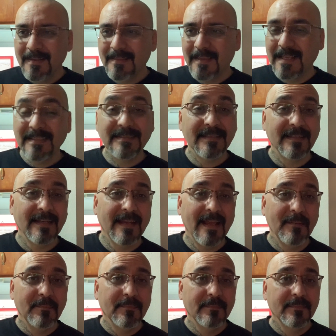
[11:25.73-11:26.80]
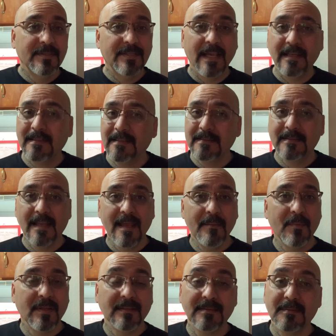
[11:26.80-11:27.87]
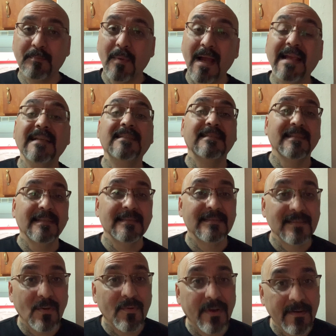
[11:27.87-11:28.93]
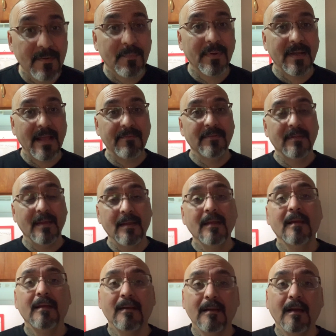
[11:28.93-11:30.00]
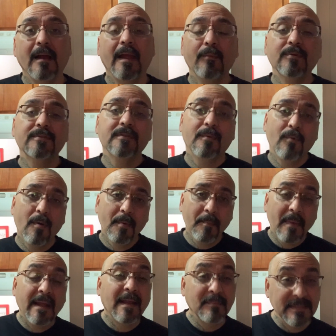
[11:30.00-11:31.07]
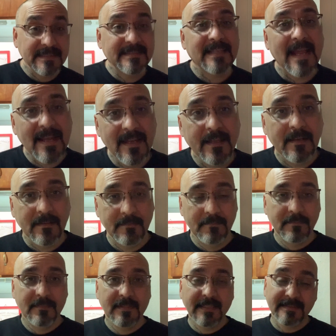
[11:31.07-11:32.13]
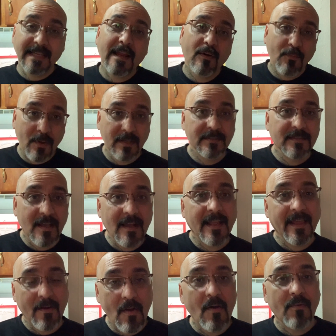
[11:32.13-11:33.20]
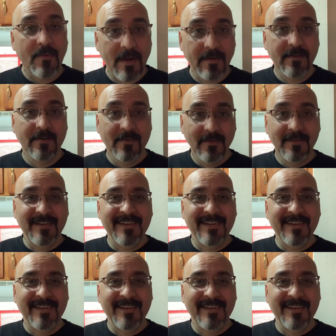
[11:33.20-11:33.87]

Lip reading: they should have changed his name on the spot. He should have told everybody after that, hey, what's up, homie? My name is Silent, because I don't want to talk at all around here.